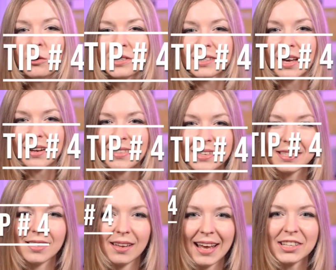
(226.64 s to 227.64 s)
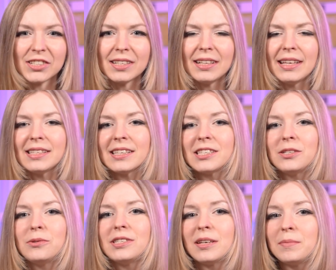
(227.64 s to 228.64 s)
outside in the sun actually leads us
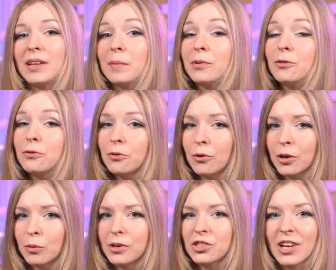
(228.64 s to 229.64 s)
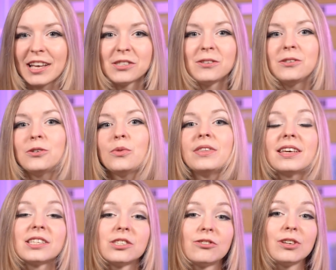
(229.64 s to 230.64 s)
to tip number 4, which has to do with
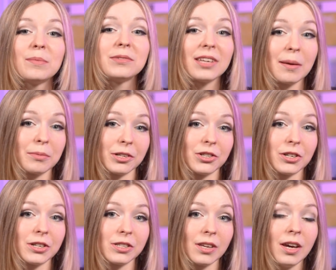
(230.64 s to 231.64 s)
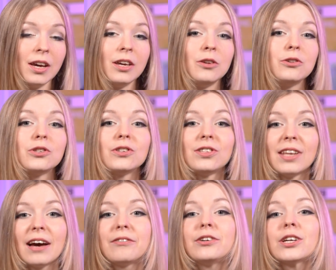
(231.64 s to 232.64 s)
extreme temperatures. You should
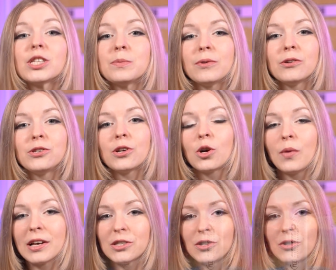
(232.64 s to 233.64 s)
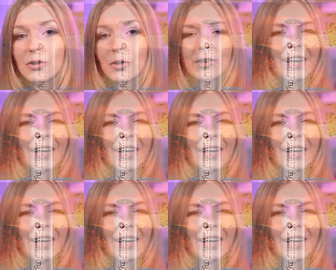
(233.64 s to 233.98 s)
never expose your Quest 2 or